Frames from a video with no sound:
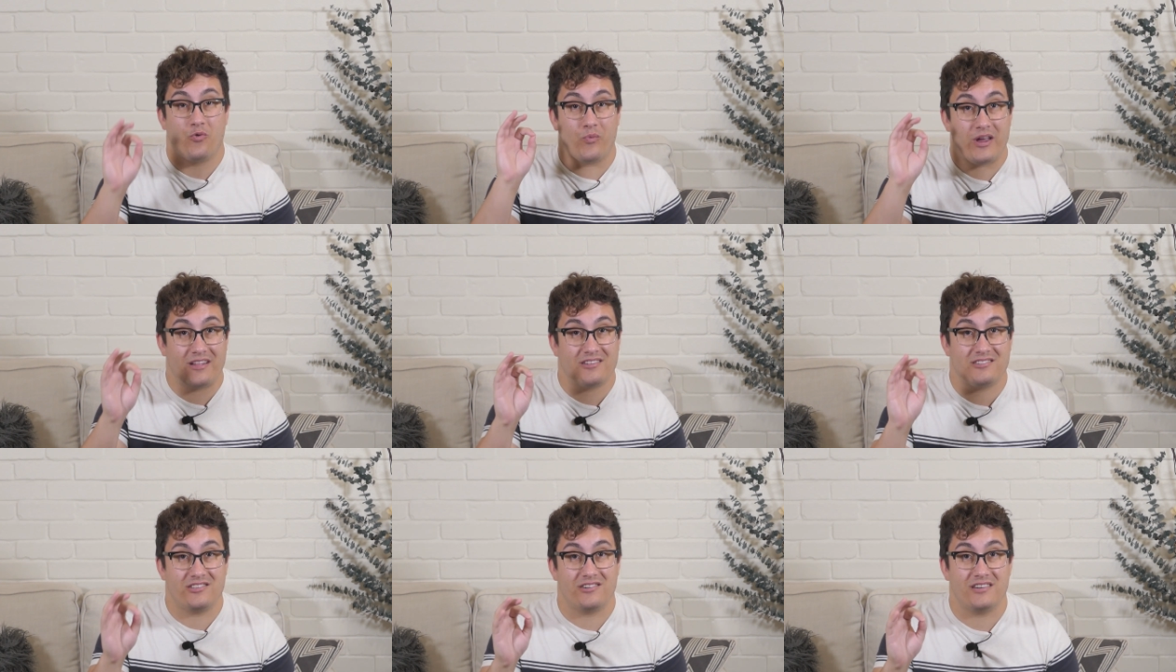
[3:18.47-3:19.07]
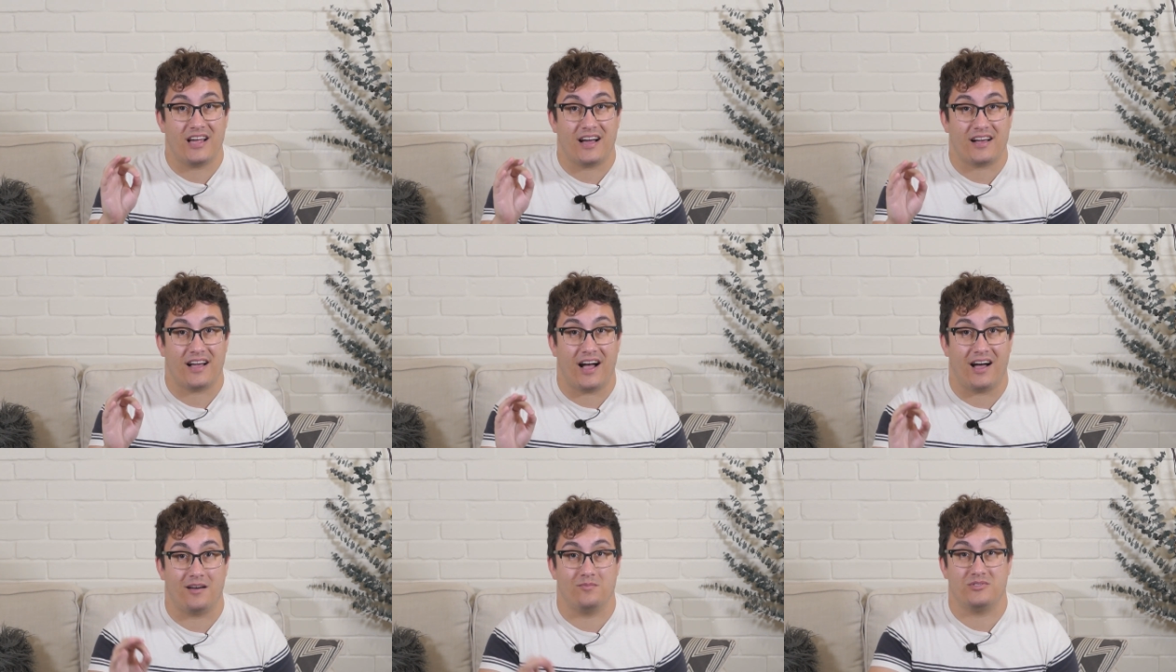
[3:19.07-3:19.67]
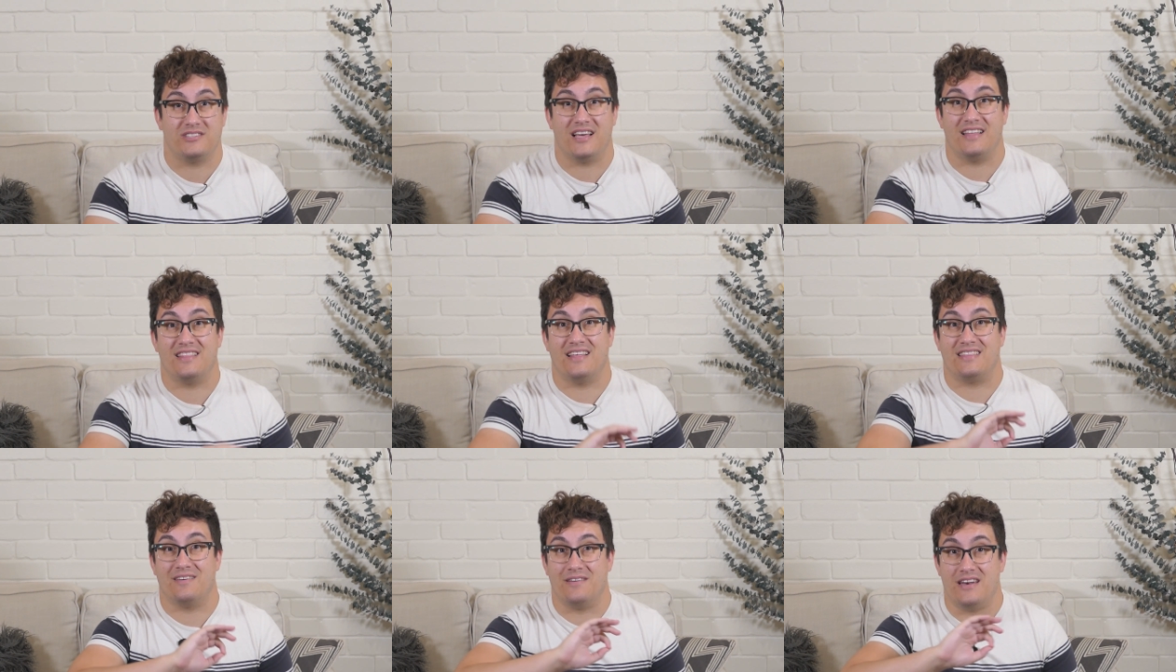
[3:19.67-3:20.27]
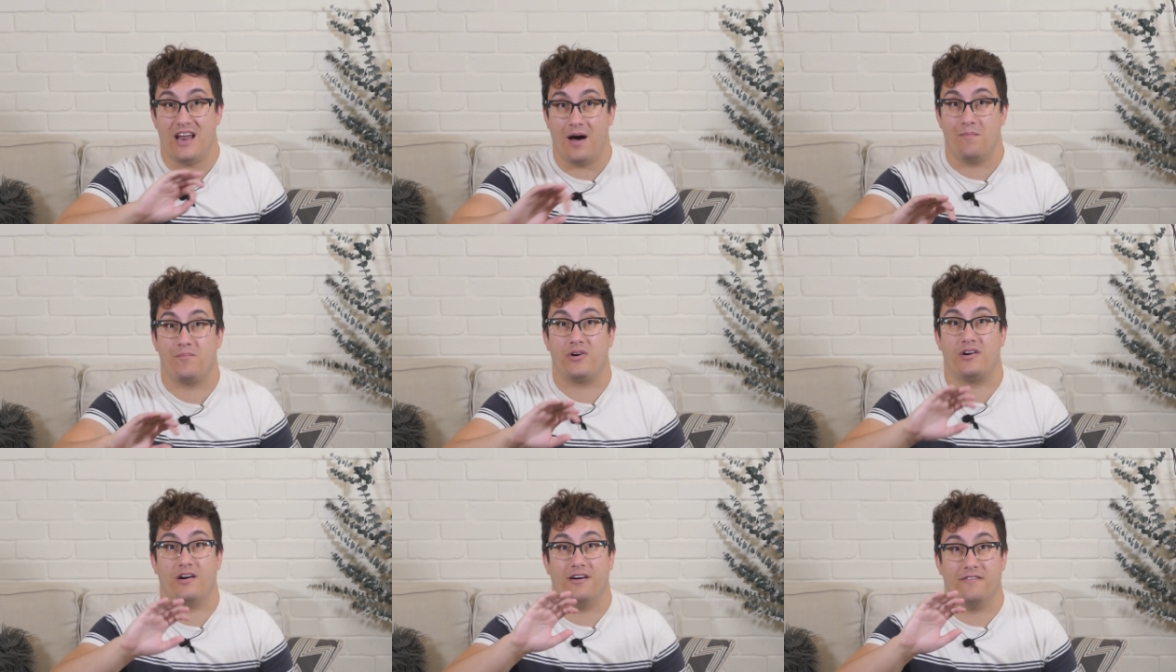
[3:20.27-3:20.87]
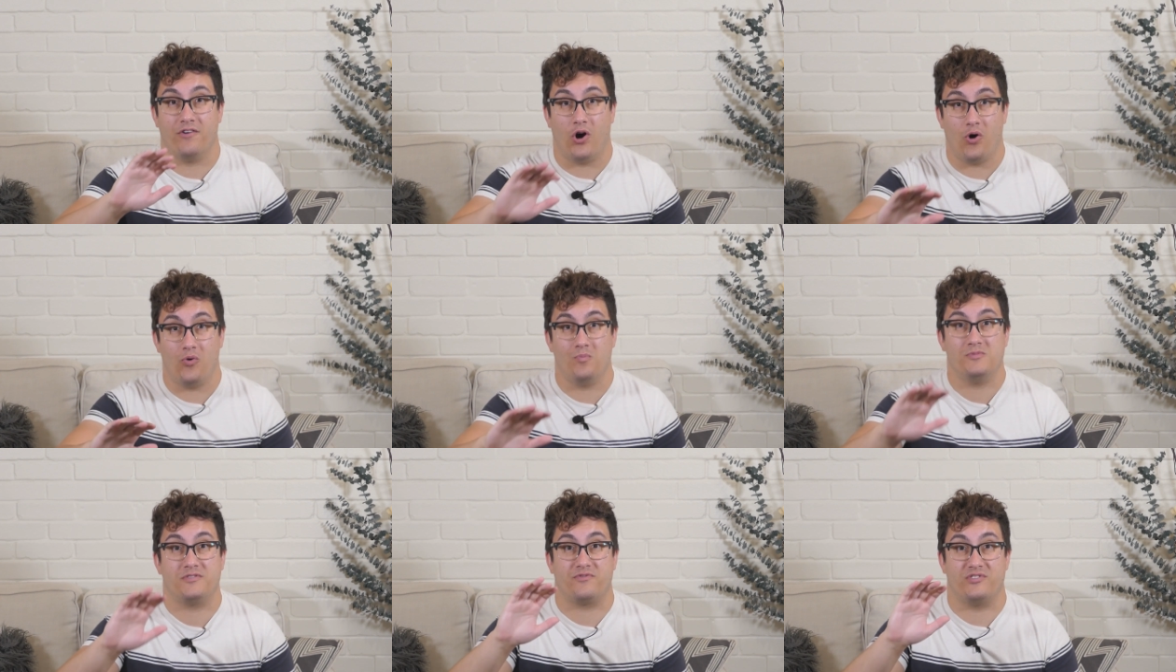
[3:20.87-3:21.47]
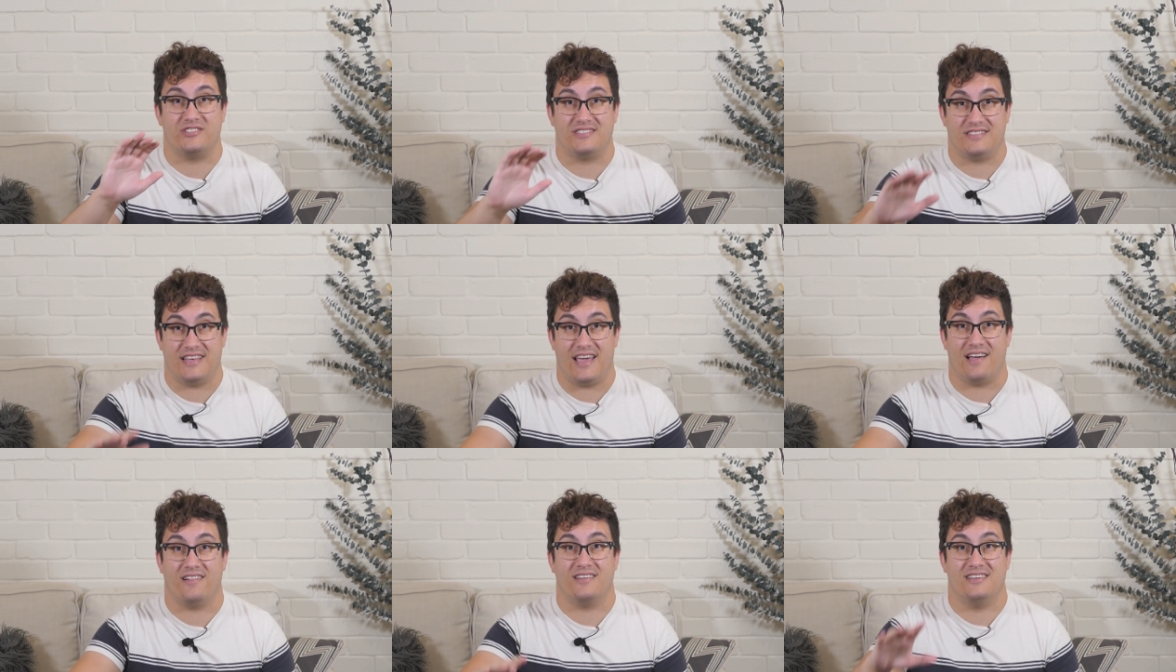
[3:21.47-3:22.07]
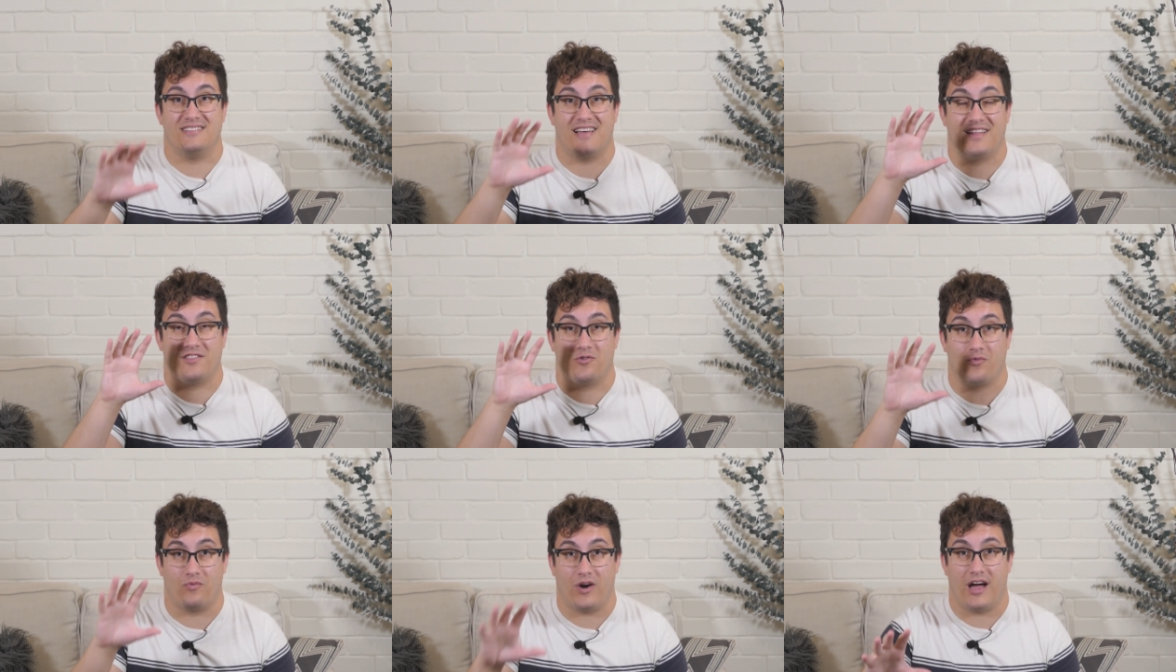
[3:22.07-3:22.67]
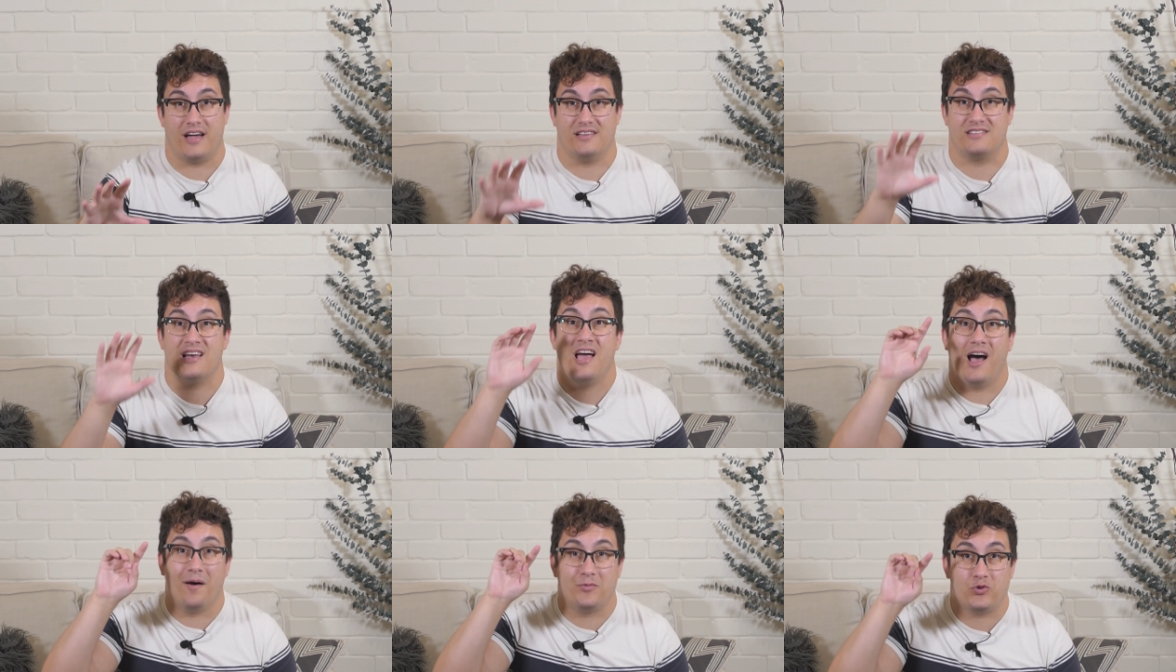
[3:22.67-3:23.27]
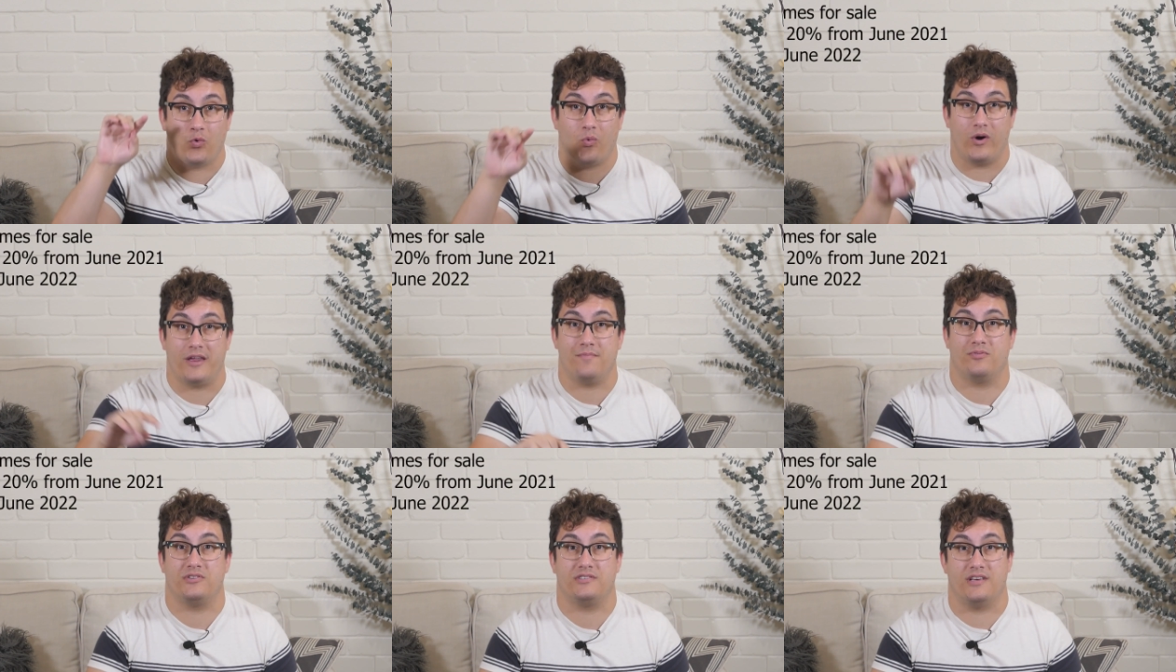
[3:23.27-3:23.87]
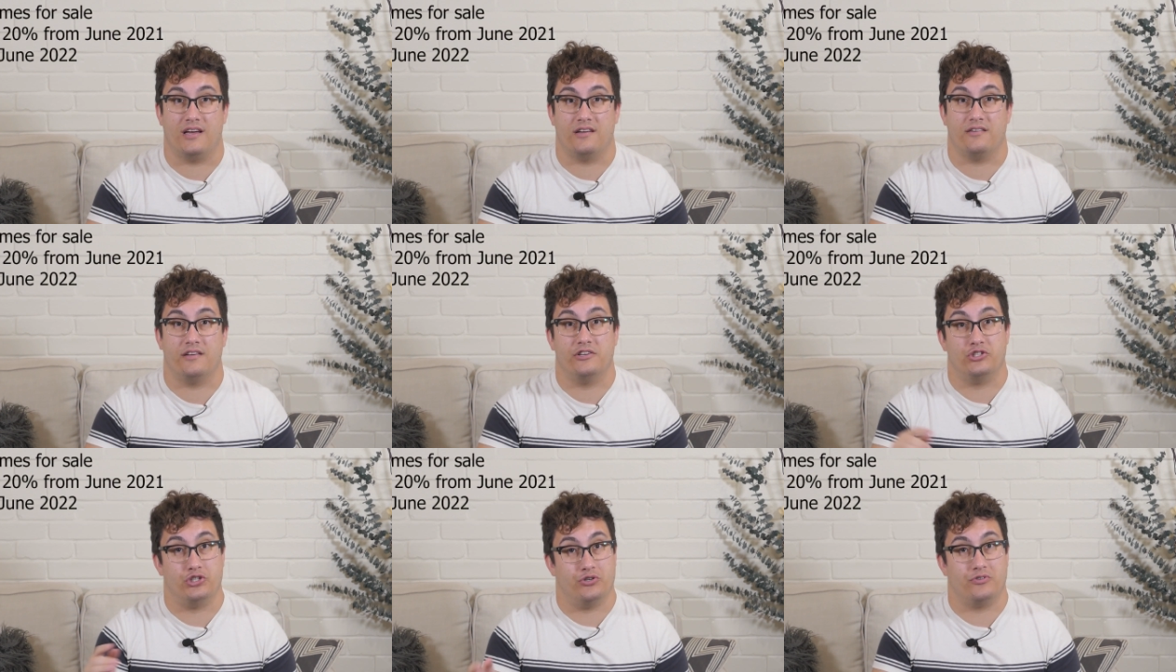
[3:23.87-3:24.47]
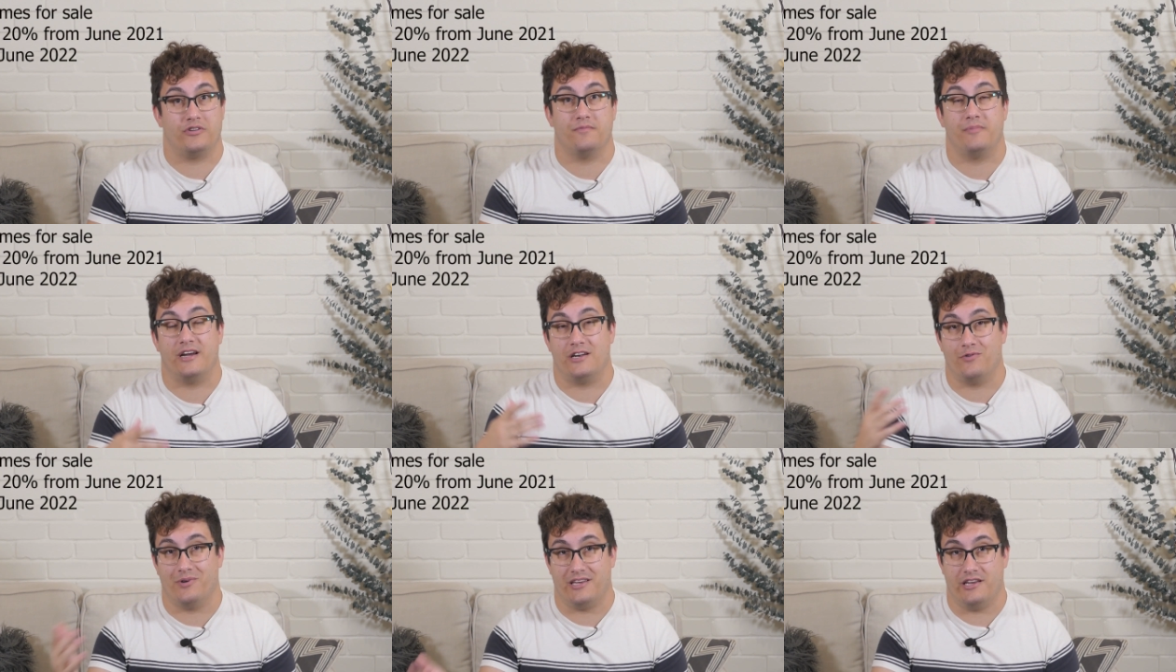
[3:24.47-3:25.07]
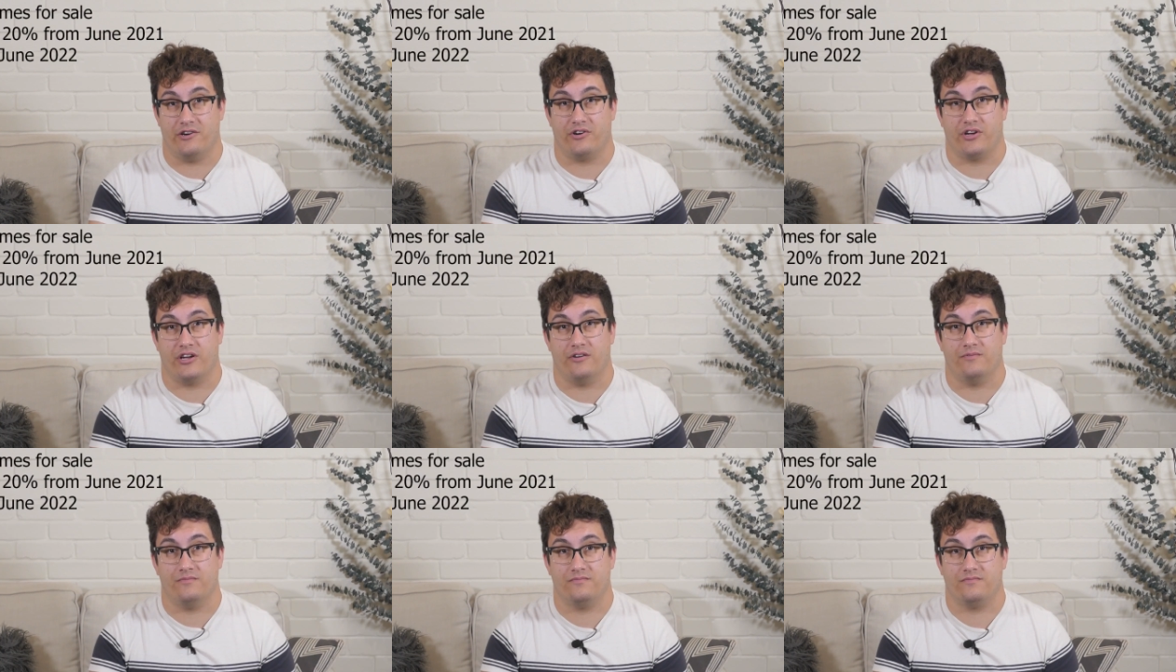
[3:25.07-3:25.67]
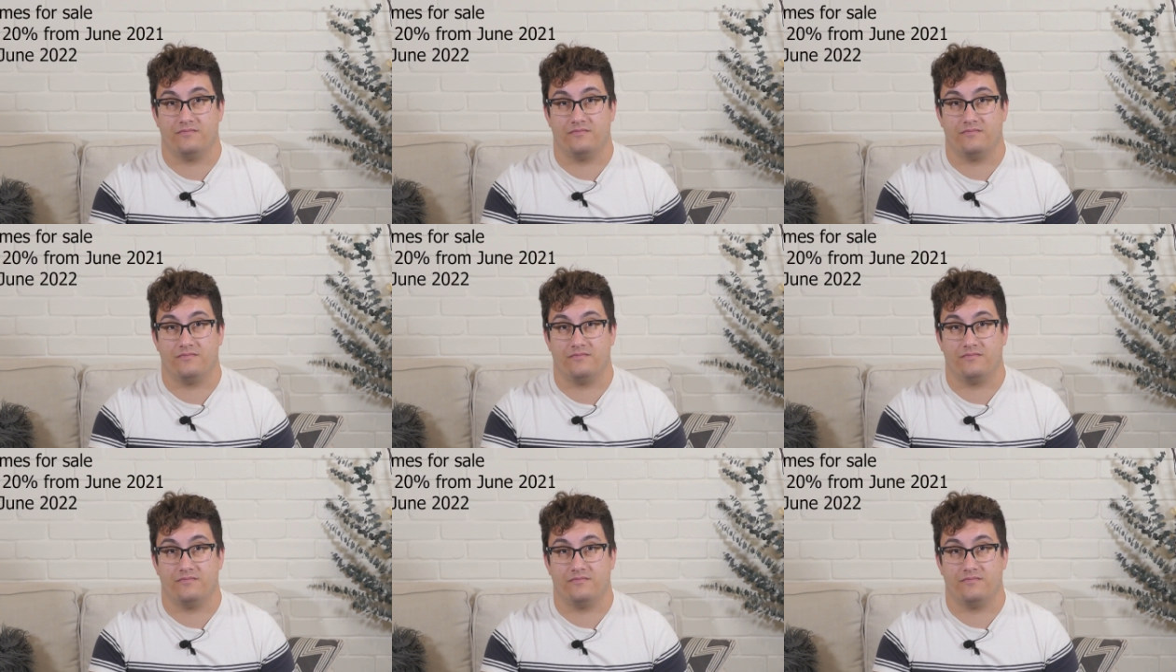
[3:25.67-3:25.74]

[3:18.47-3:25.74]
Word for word: Realtor.com said that the number of homes for sale is on the rise, up 20% in June compared to a year ago.